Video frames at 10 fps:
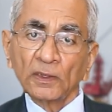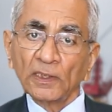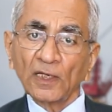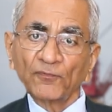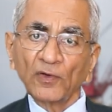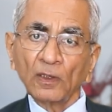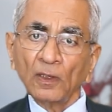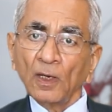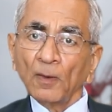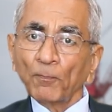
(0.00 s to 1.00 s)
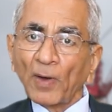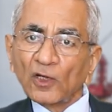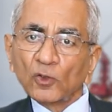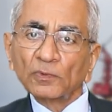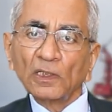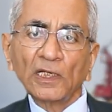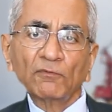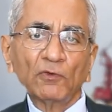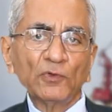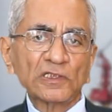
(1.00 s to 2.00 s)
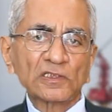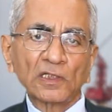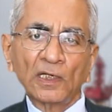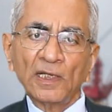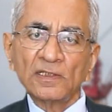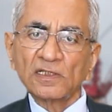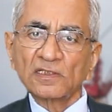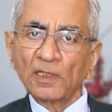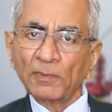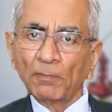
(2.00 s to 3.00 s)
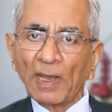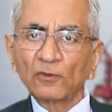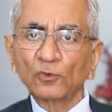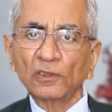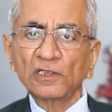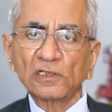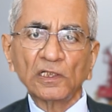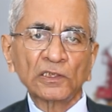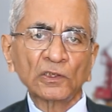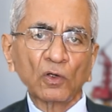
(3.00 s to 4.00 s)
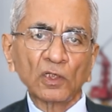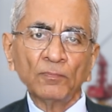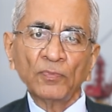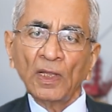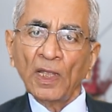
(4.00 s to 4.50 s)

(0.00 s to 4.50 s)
Therefore, part of the liquid which is condensed is coming back to the distillation column